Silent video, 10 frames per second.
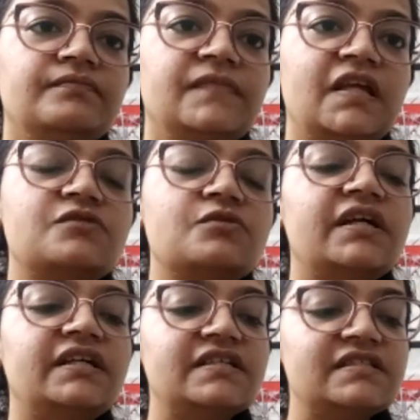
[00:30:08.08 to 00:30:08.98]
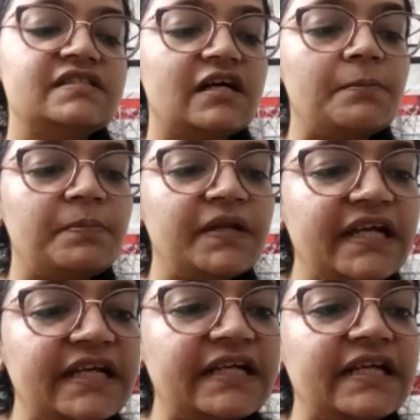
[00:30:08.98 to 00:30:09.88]
So it is a
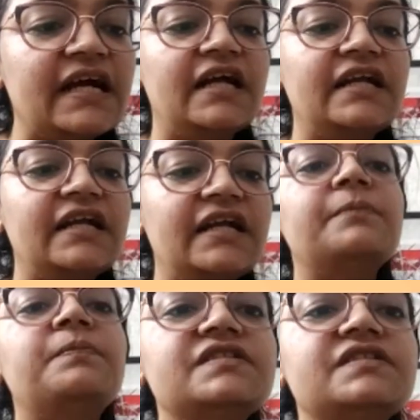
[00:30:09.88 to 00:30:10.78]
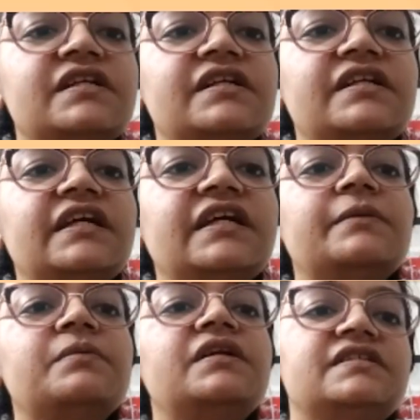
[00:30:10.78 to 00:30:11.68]
completely 100%
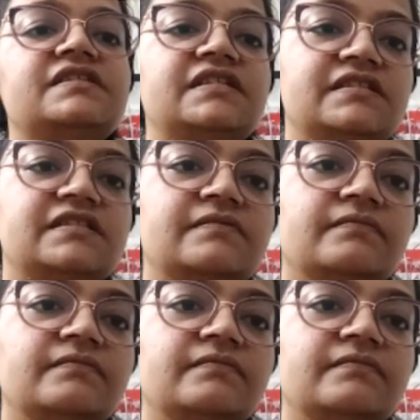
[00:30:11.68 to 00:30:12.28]
treatable disease.